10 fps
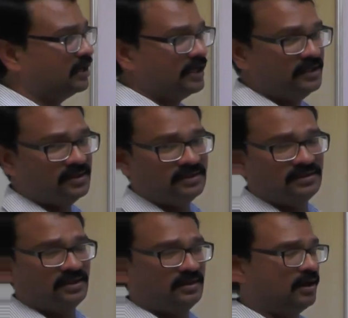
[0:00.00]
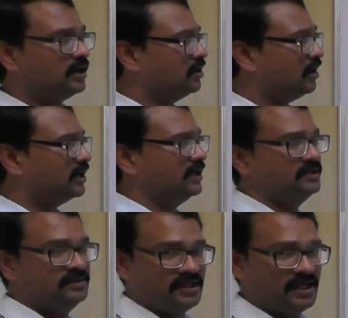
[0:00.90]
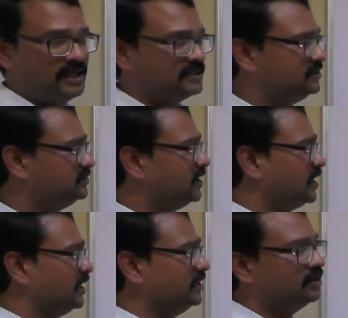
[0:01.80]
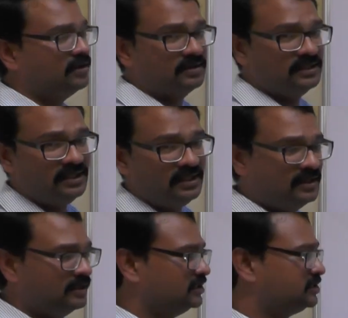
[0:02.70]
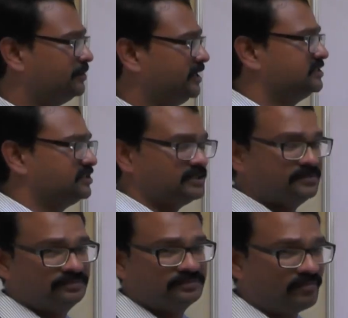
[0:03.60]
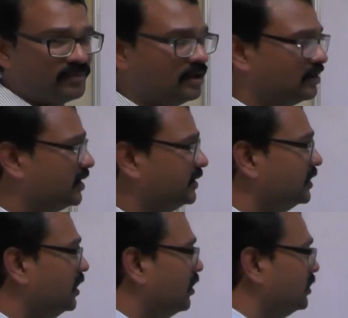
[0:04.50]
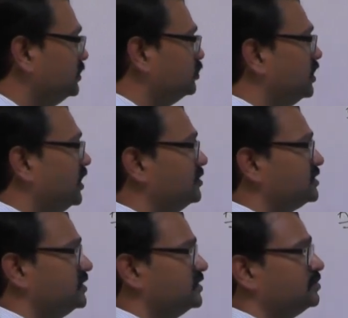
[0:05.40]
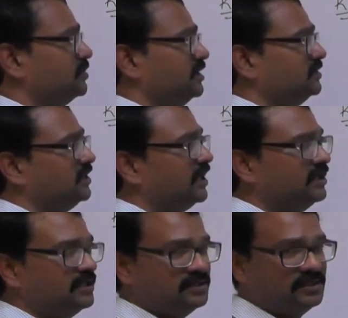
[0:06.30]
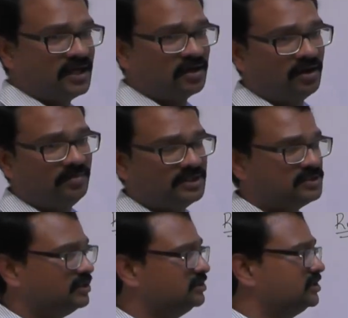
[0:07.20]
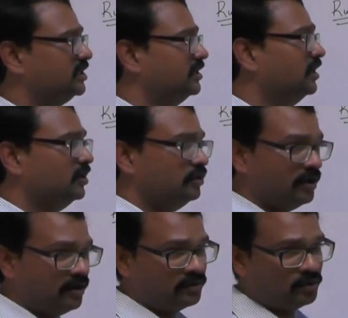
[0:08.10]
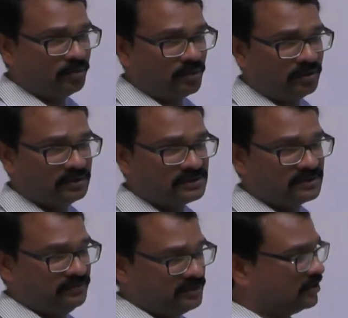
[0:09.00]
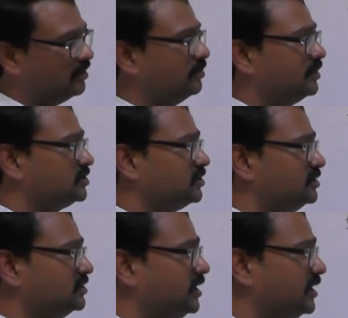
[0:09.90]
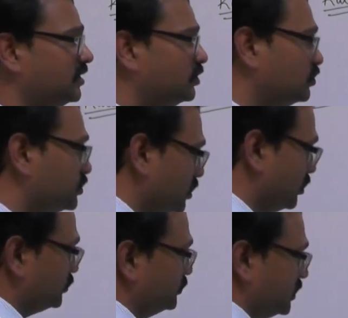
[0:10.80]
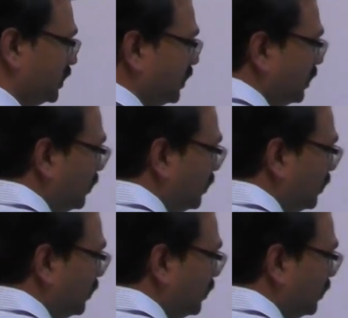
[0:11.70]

not lying in the real axis, they are lying on the space, right, on the two-dimensional space, then they are complex conjugate. You have two poles which are complex conjugate and two zeros which are